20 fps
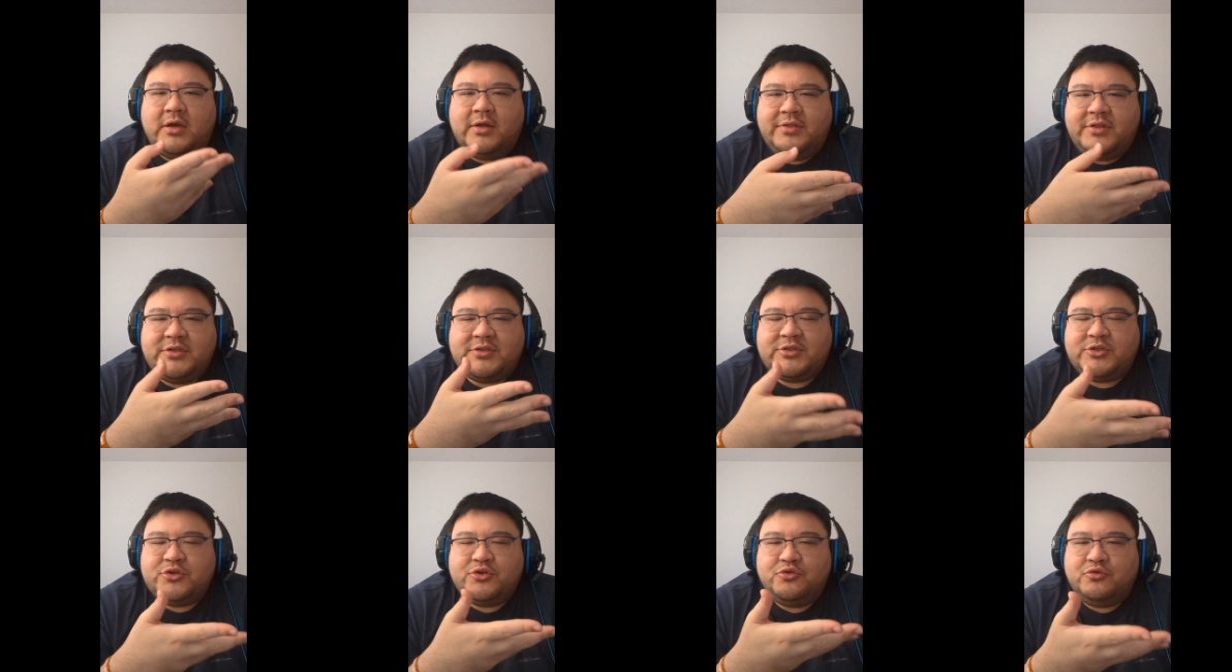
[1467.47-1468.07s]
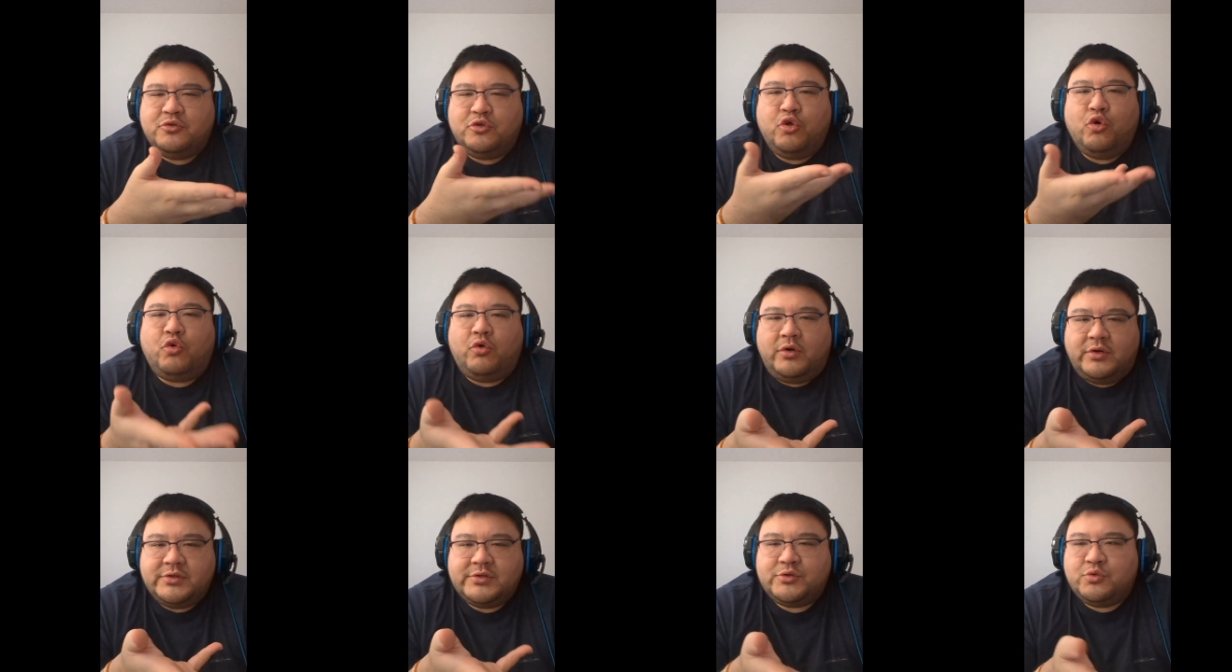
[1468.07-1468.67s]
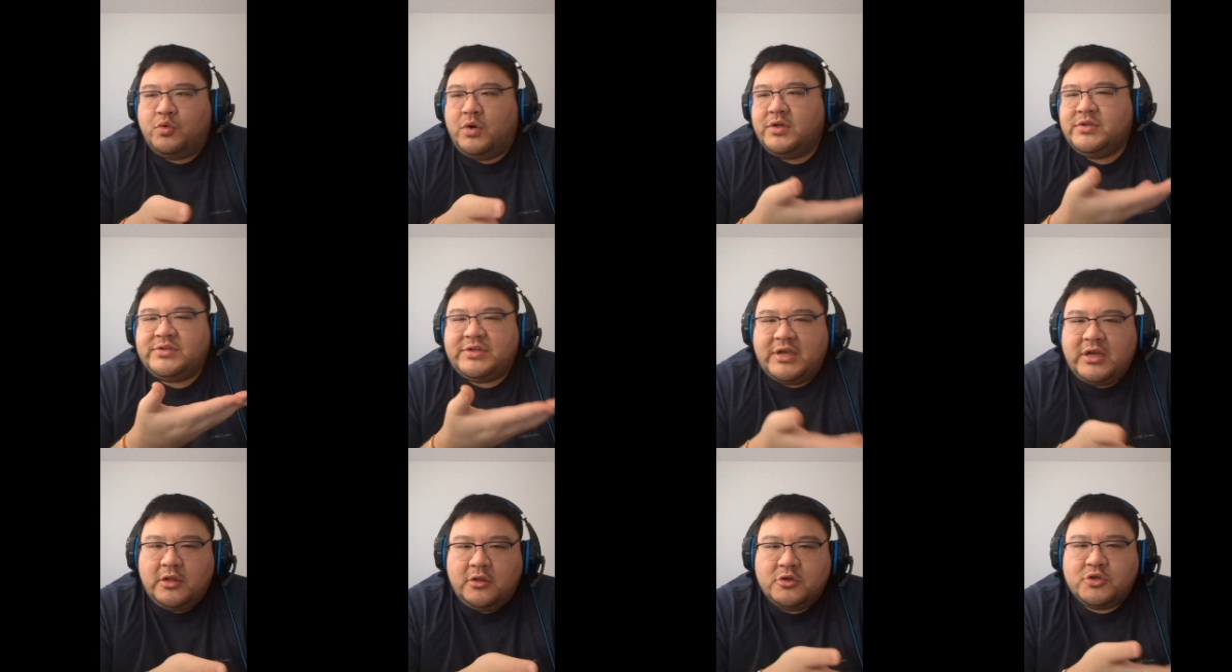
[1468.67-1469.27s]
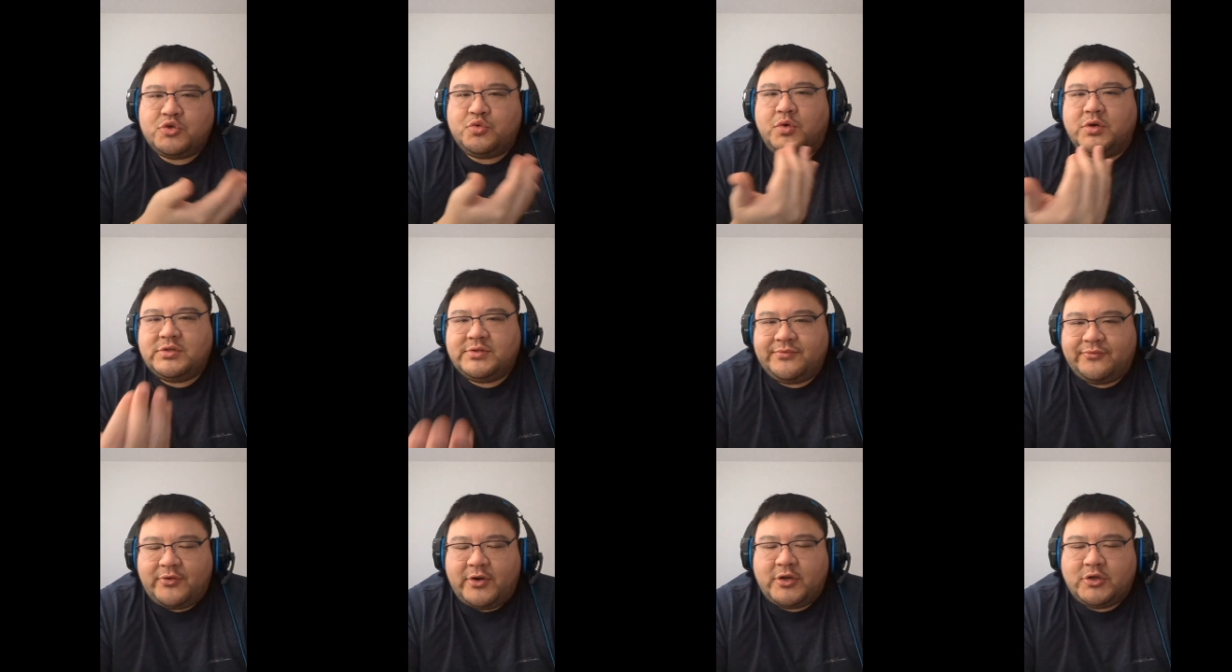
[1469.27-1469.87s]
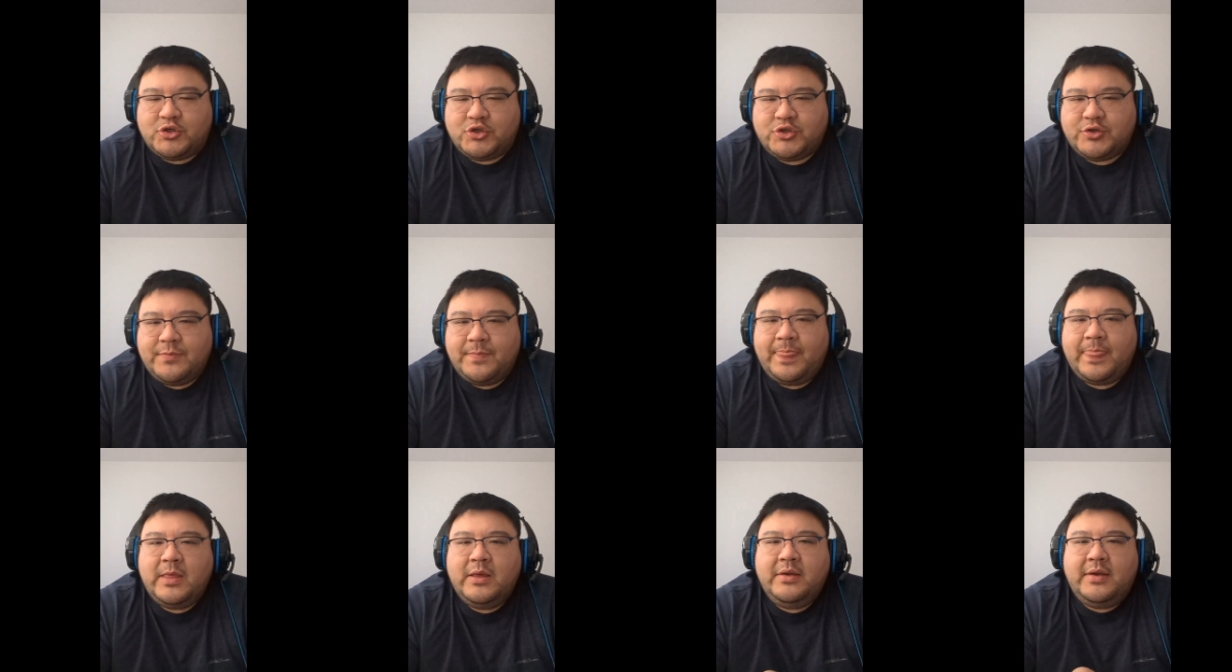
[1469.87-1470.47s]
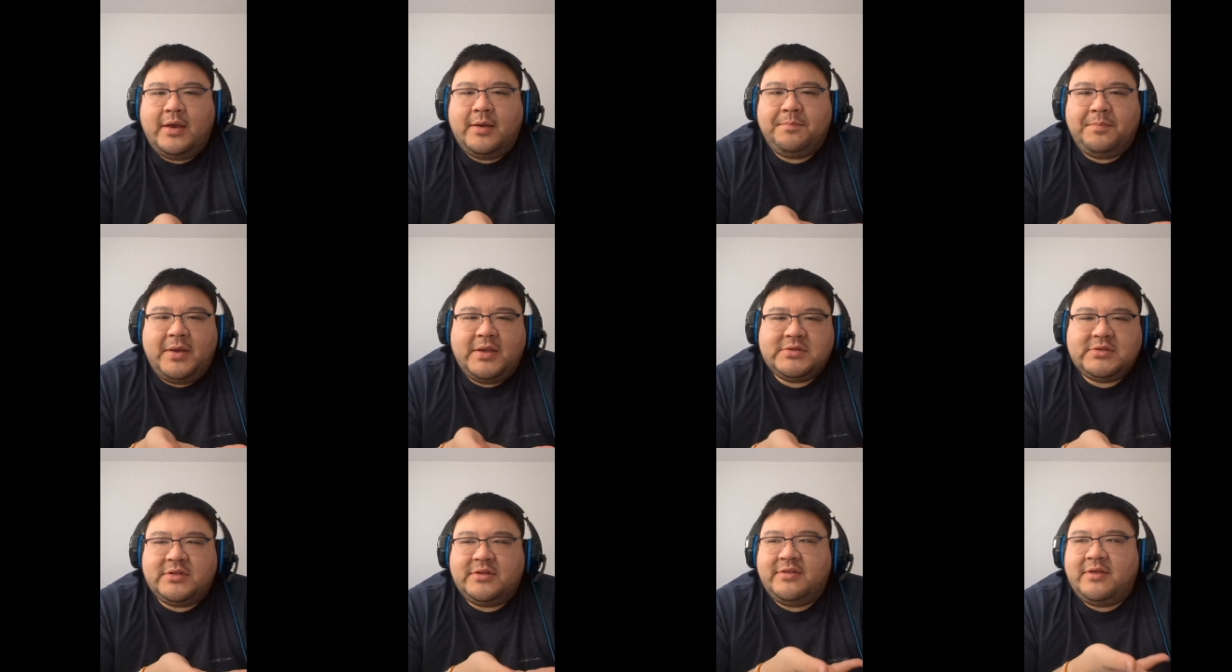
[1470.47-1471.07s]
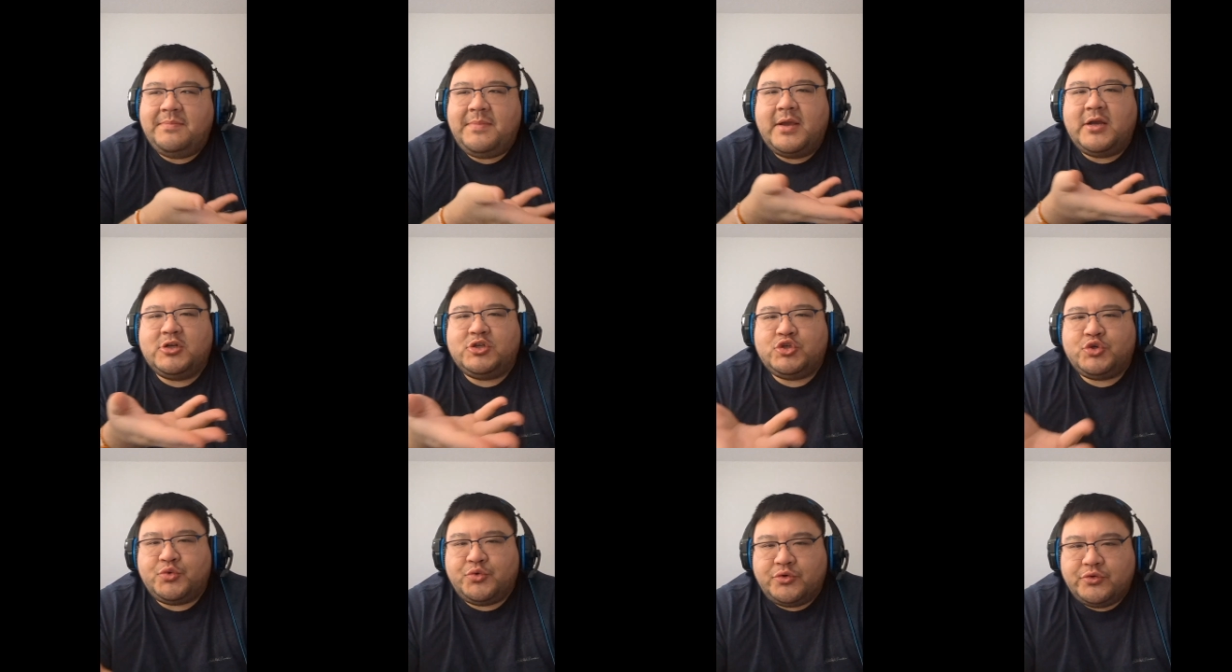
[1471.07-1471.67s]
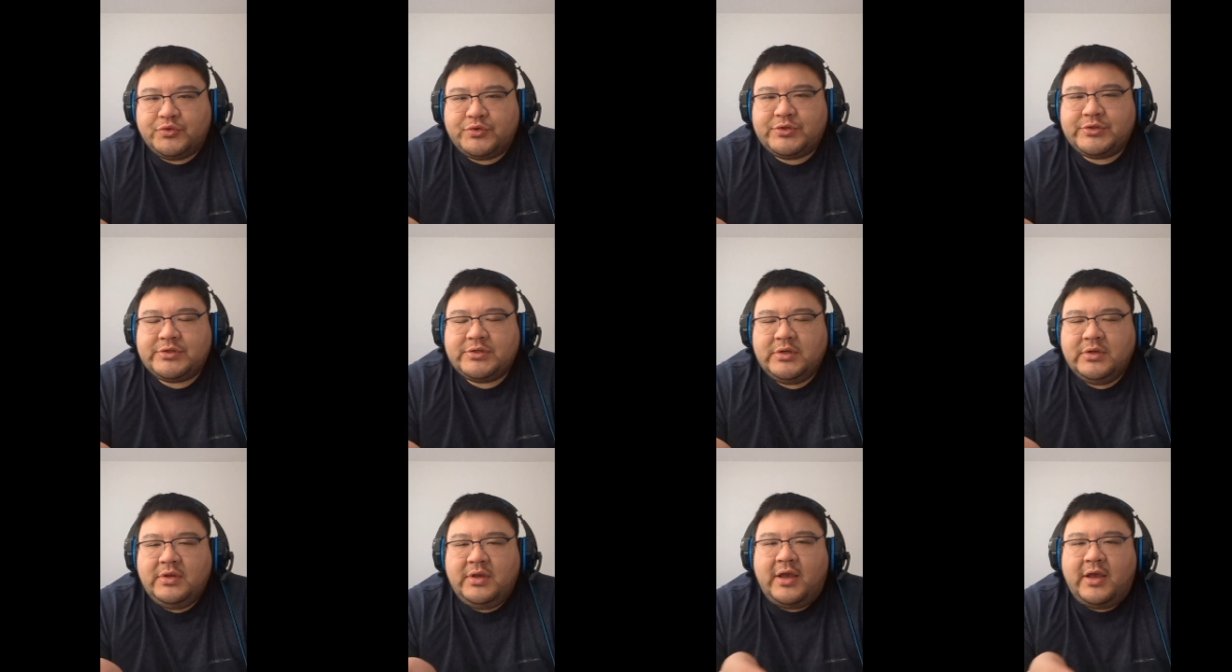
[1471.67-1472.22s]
these two lords. One's English, one's French, and basically they make a truce.